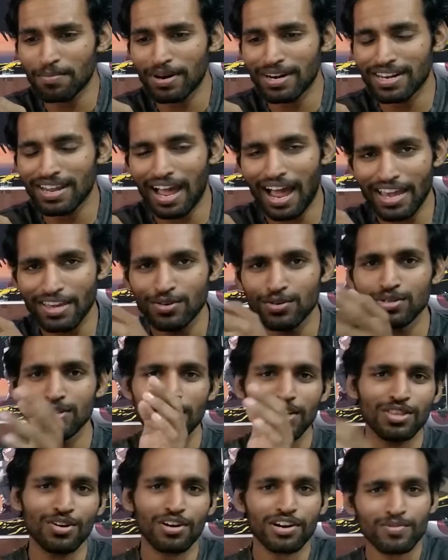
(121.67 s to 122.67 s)
but I usually
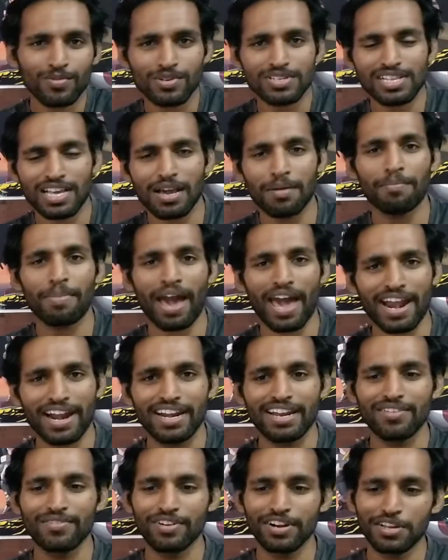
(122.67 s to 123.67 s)
thought it was like a
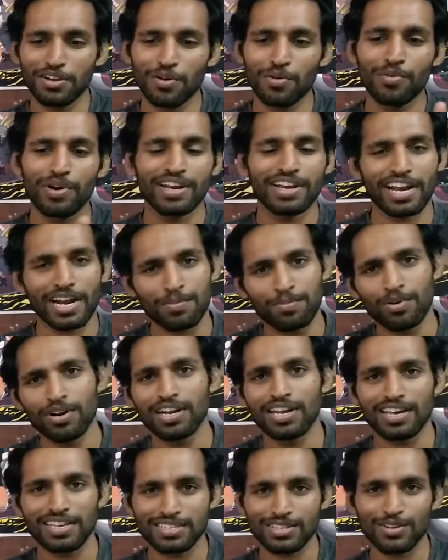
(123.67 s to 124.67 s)
parody video where Deadpool
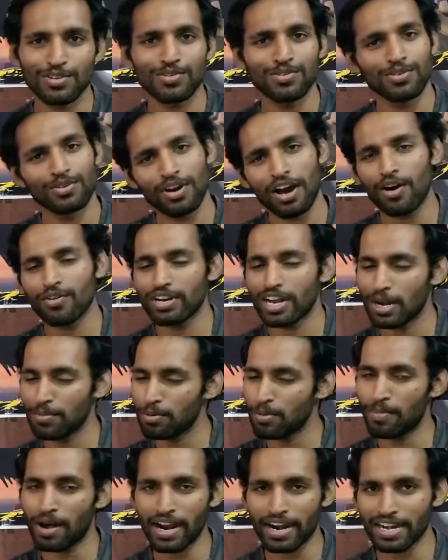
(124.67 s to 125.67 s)
does, you know how Deadpool
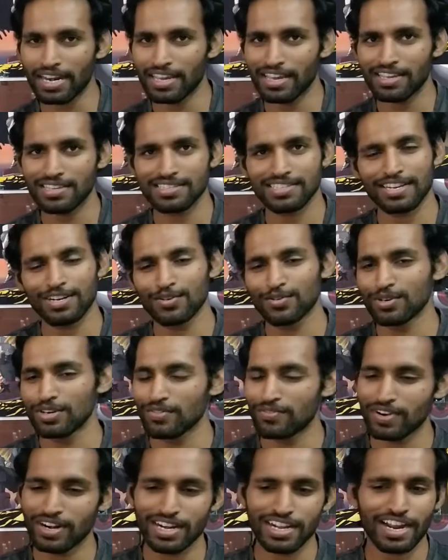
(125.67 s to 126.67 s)
marketing is, they do
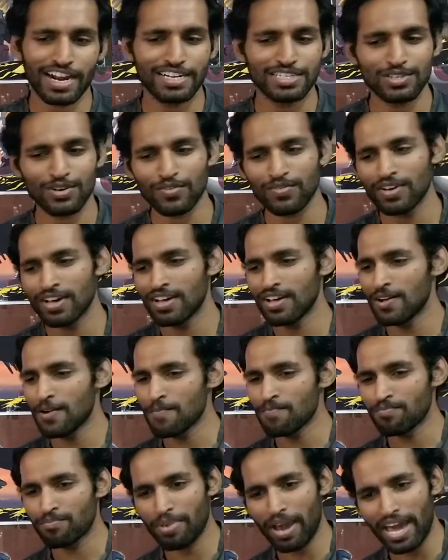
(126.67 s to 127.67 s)
different kinds of
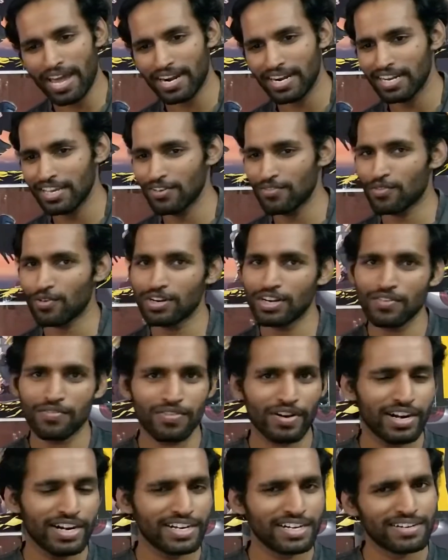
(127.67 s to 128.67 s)
parody for
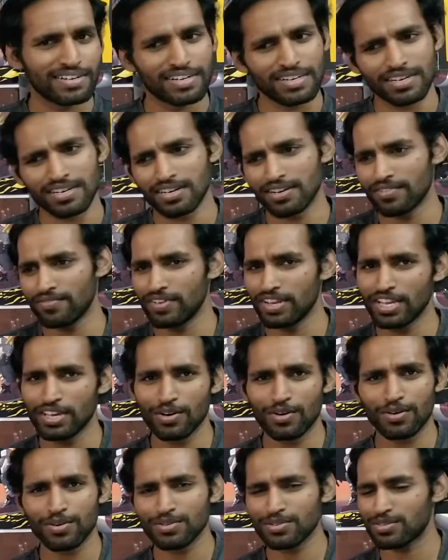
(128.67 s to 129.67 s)
different
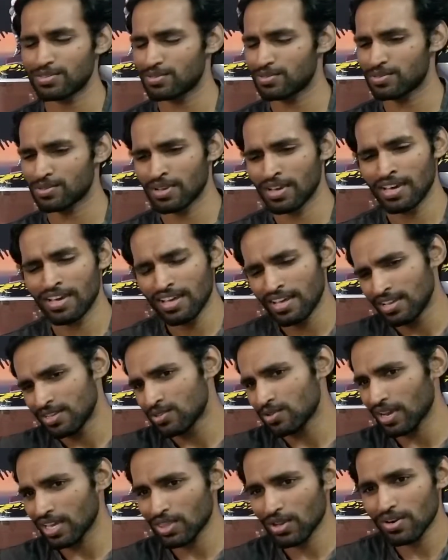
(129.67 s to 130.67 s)
videos. So
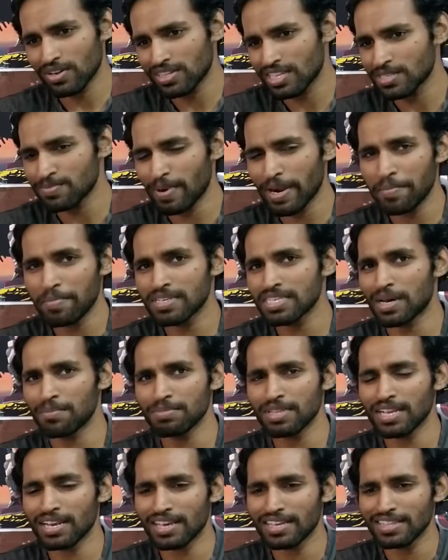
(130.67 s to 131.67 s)
I thought this might be
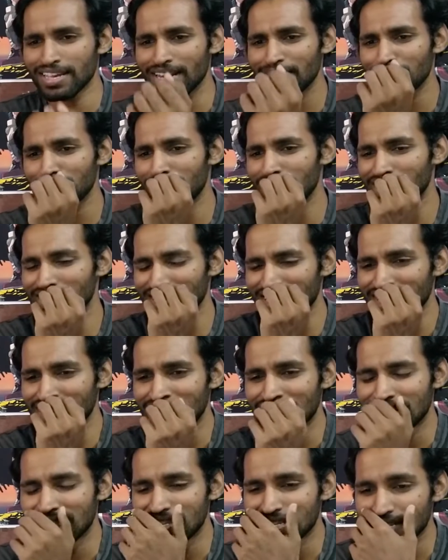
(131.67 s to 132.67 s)
something like that, but
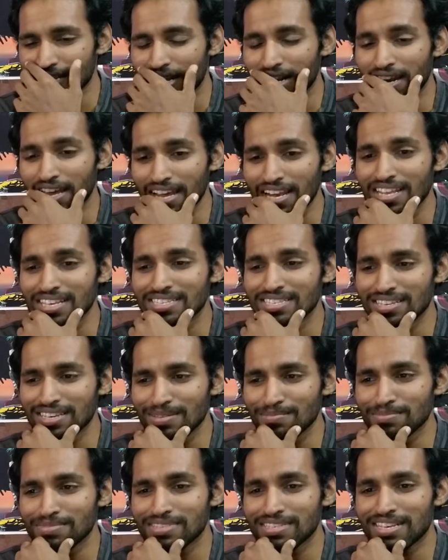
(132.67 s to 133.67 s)
this clearly
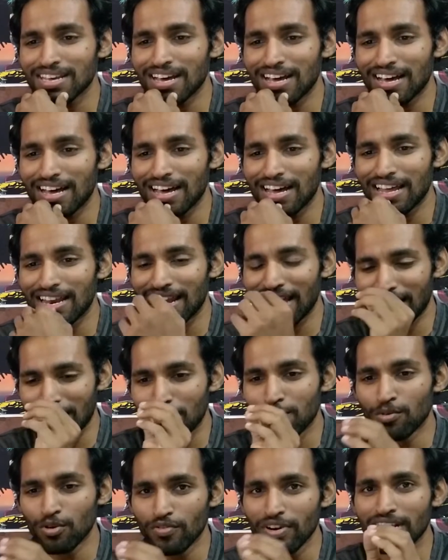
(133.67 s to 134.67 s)
seems like a
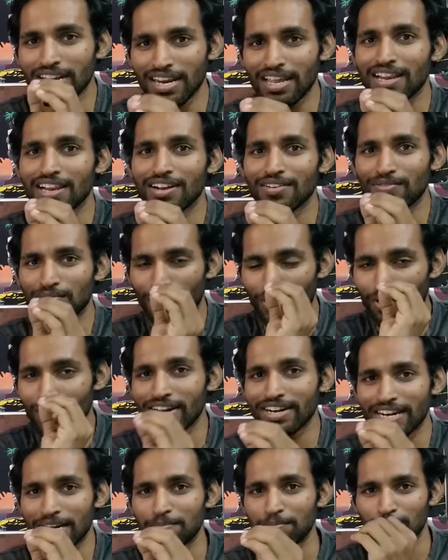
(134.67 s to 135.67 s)
movie trailer for a
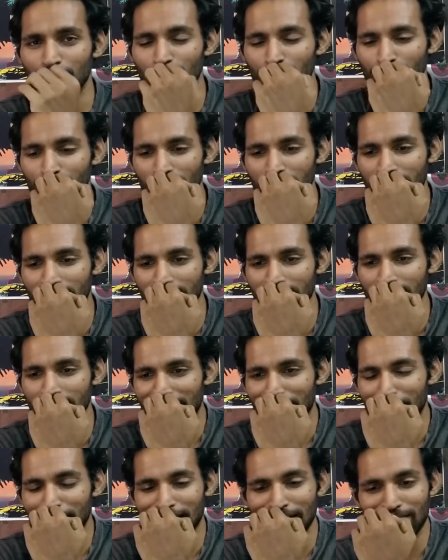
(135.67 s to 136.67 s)
Deadpool movie. I
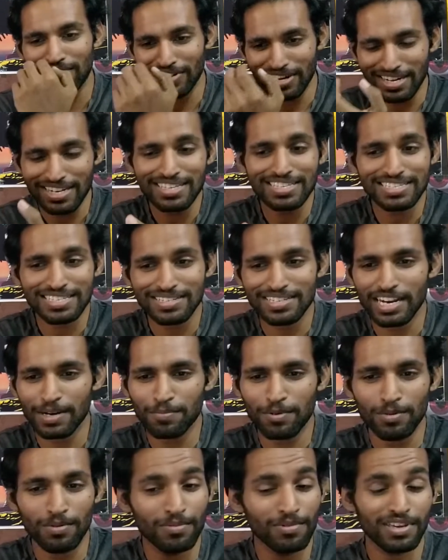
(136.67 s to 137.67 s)
mean, if it is a
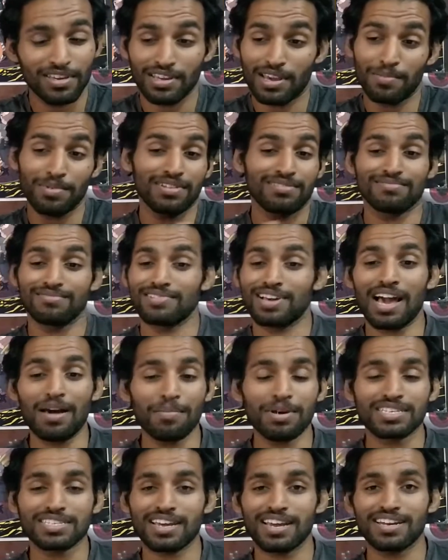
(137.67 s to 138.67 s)
Deadpool movie, I mean, I'm
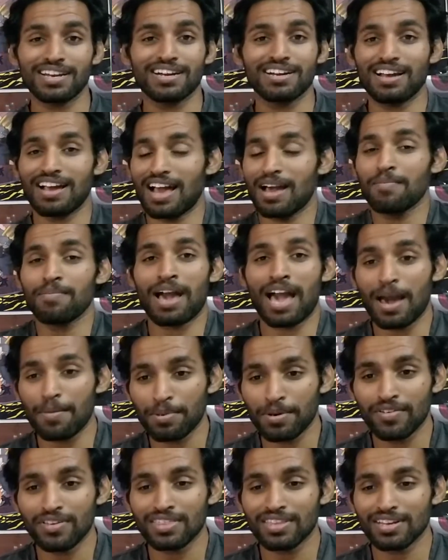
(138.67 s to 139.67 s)
excited, I'm happy
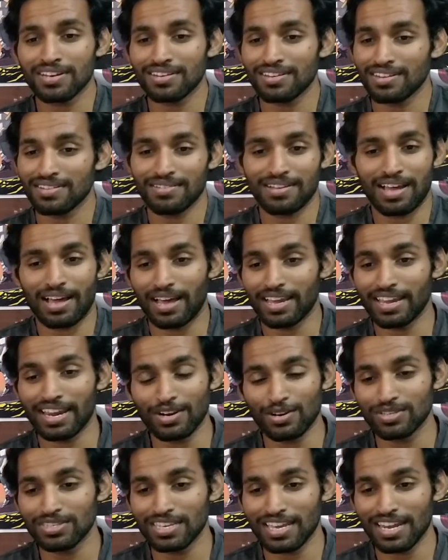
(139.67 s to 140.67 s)
with it. I get to
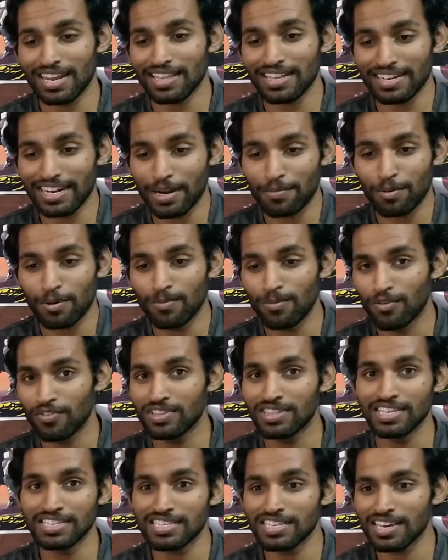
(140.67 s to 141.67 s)
see another Deadpool movie
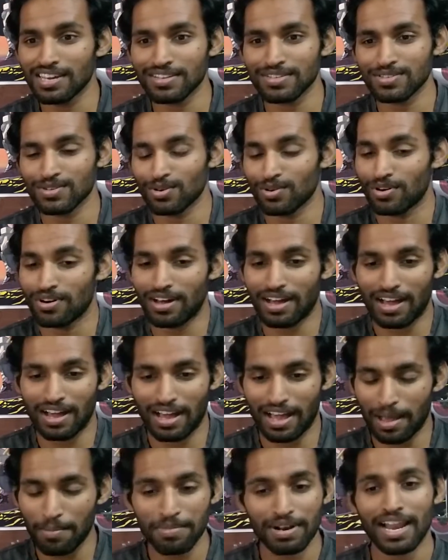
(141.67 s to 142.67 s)
this year, so
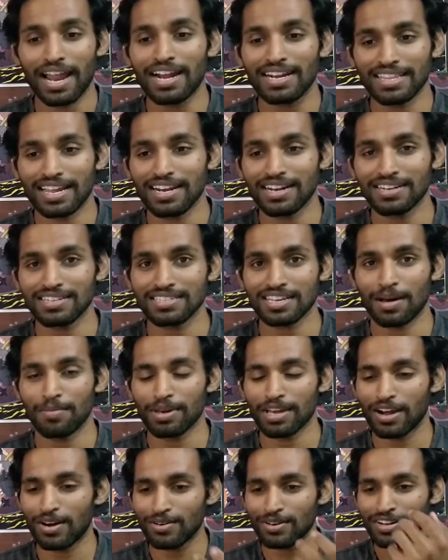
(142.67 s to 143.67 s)
I'm glad that it's coming
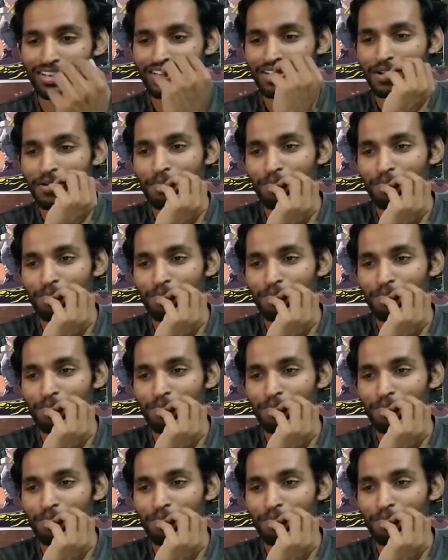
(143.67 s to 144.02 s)
out.